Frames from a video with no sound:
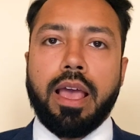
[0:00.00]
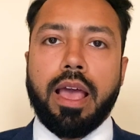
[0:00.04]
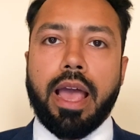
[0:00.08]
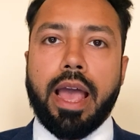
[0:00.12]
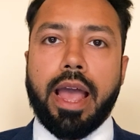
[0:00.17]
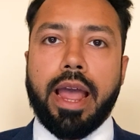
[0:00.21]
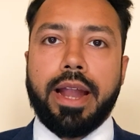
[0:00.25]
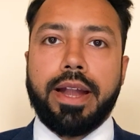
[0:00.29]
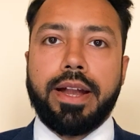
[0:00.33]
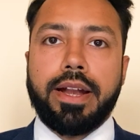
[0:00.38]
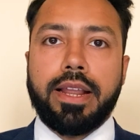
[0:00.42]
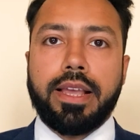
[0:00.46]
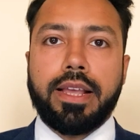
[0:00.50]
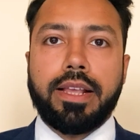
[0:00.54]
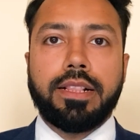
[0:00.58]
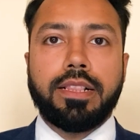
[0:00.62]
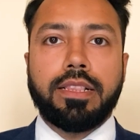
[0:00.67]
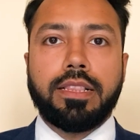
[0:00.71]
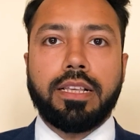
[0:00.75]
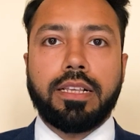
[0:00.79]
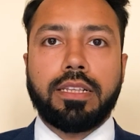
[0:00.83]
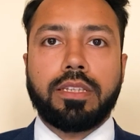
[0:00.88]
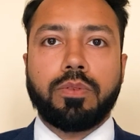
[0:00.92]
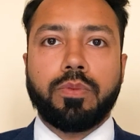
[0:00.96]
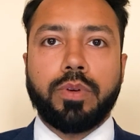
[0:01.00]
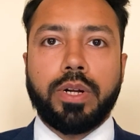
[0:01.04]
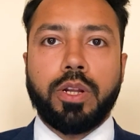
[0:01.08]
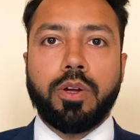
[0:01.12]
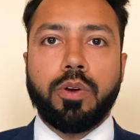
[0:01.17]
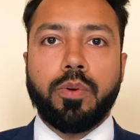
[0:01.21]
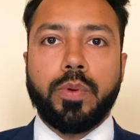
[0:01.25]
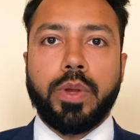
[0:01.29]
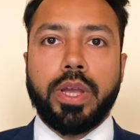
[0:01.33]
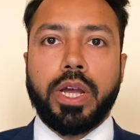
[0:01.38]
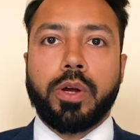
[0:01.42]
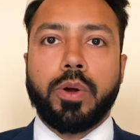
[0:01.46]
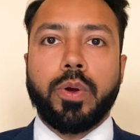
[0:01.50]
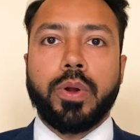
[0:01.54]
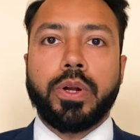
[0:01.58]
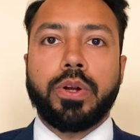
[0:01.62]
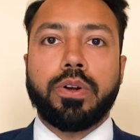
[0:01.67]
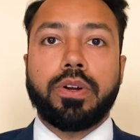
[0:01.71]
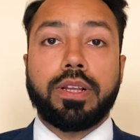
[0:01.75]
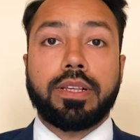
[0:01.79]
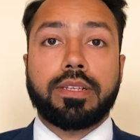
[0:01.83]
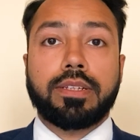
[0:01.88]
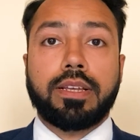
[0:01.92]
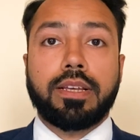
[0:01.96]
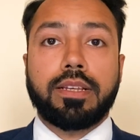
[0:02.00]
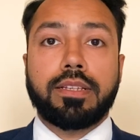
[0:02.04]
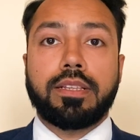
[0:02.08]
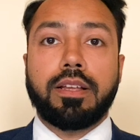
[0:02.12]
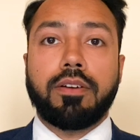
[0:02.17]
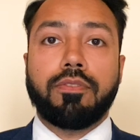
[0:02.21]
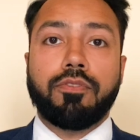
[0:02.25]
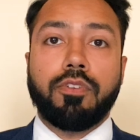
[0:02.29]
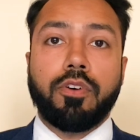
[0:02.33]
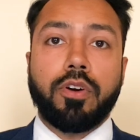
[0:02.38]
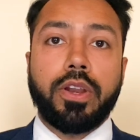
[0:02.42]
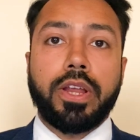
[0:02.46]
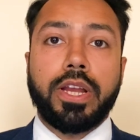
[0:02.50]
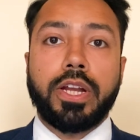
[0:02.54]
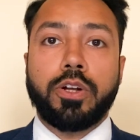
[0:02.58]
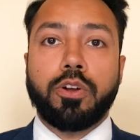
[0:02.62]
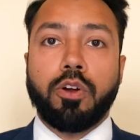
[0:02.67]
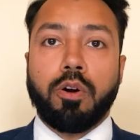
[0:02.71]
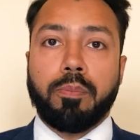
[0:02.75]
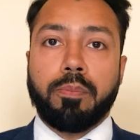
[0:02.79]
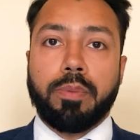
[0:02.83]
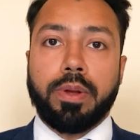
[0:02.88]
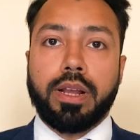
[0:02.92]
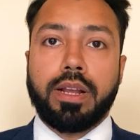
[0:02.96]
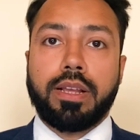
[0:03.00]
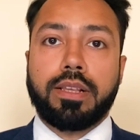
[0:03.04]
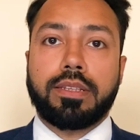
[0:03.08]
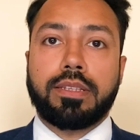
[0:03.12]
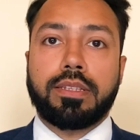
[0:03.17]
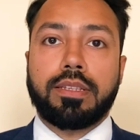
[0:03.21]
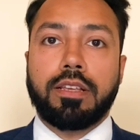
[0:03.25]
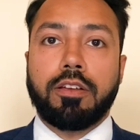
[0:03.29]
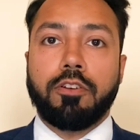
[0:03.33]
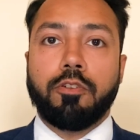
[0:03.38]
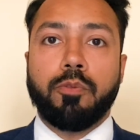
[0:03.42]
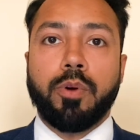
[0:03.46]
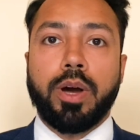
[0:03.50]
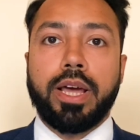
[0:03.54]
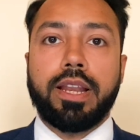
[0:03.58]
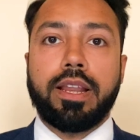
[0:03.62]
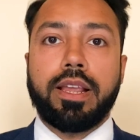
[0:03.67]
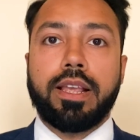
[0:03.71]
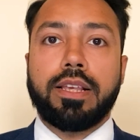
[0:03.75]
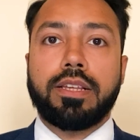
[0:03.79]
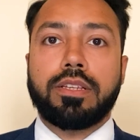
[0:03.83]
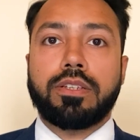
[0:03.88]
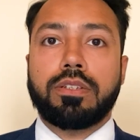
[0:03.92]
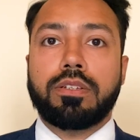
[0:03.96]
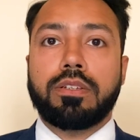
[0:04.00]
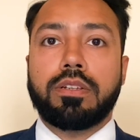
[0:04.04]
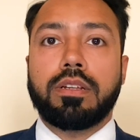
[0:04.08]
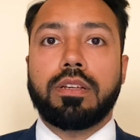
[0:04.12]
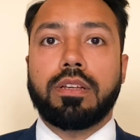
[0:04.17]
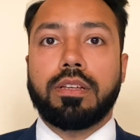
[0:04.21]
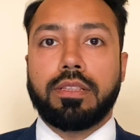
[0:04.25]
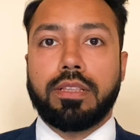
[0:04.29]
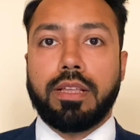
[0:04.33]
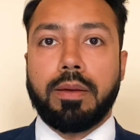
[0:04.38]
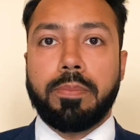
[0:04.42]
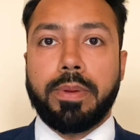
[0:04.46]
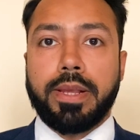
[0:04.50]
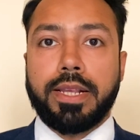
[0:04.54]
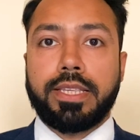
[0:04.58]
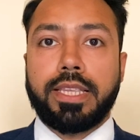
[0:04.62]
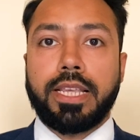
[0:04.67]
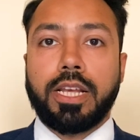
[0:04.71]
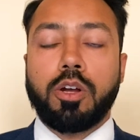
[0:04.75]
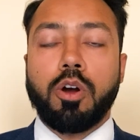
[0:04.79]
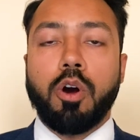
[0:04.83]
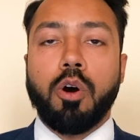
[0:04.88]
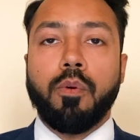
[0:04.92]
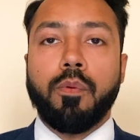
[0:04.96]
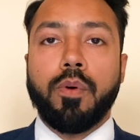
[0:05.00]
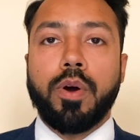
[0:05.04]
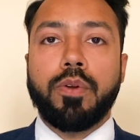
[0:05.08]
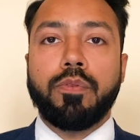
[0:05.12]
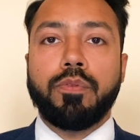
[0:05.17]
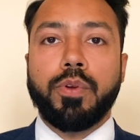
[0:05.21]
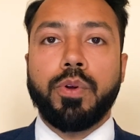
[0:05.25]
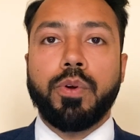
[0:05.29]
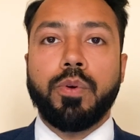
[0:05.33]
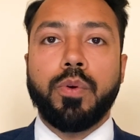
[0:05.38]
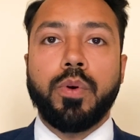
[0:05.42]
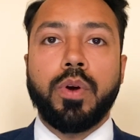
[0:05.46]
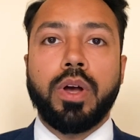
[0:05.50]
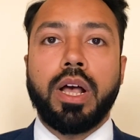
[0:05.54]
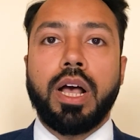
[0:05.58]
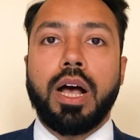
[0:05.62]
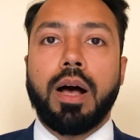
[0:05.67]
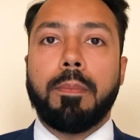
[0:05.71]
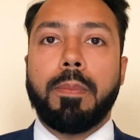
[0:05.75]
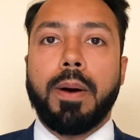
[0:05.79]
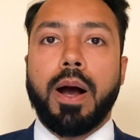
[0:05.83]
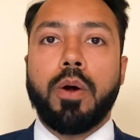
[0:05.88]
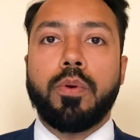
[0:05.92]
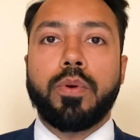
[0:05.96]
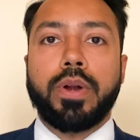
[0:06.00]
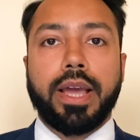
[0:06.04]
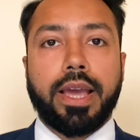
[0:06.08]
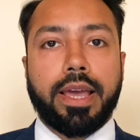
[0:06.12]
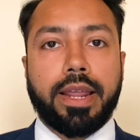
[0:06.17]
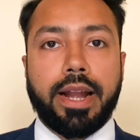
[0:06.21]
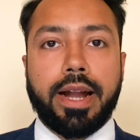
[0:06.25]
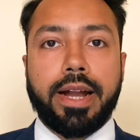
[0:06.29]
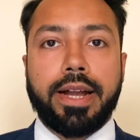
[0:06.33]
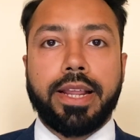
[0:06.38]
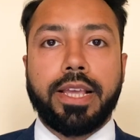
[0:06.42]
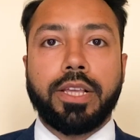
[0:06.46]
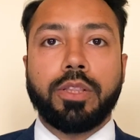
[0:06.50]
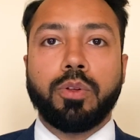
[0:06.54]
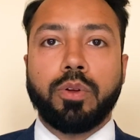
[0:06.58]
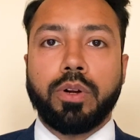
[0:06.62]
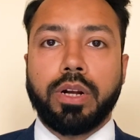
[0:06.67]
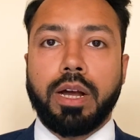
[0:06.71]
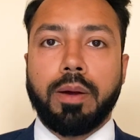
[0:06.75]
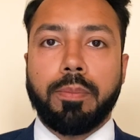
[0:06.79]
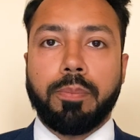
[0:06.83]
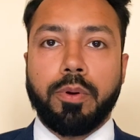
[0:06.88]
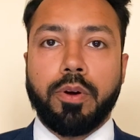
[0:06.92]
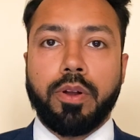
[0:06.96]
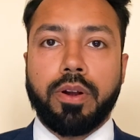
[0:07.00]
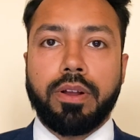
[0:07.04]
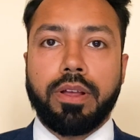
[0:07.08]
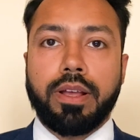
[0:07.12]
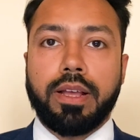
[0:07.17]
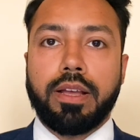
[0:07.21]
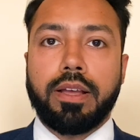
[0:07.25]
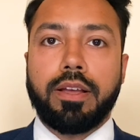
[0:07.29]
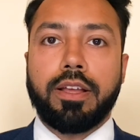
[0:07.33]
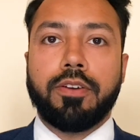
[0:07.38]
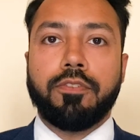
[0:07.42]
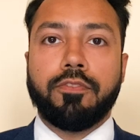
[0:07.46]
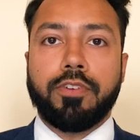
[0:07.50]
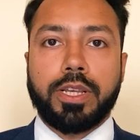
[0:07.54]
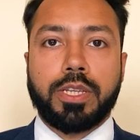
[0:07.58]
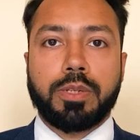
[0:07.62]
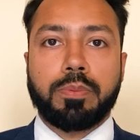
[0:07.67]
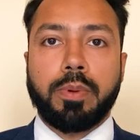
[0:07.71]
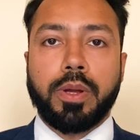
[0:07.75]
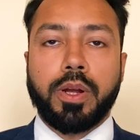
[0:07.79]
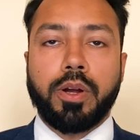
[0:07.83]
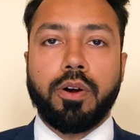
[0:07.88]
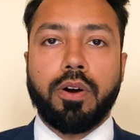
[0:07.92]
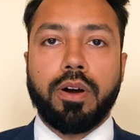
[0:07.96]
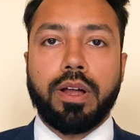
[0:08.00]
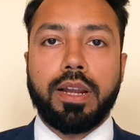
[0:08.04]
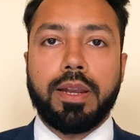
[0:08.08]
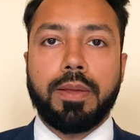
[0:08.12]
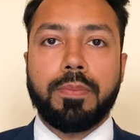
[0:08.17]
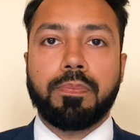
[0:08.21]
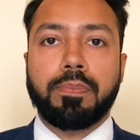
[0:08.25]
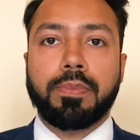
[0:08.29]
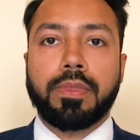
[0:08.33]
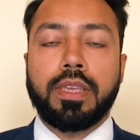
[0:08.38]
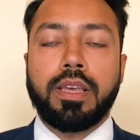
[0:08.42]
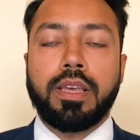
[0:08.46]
And in this video, we are going to discuss the following topics. One is the basic overview about NIT Durgapur in West Bengal.